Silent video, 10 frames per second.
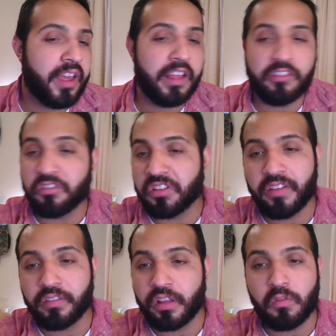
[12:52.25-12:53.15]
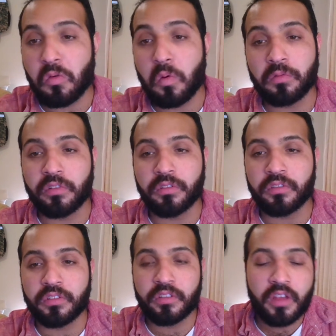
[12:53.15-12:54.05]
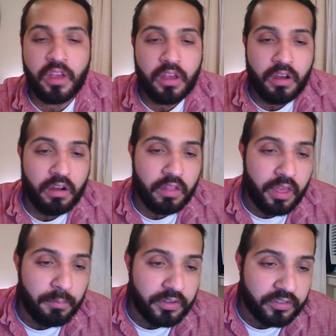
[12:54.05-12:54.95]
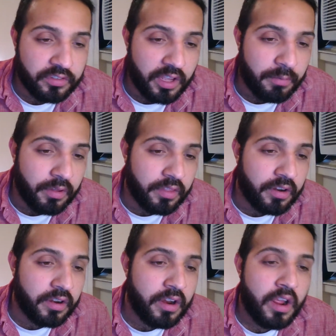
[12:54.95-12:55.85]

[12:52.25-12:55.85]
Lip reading: and you won't use all that much time on there.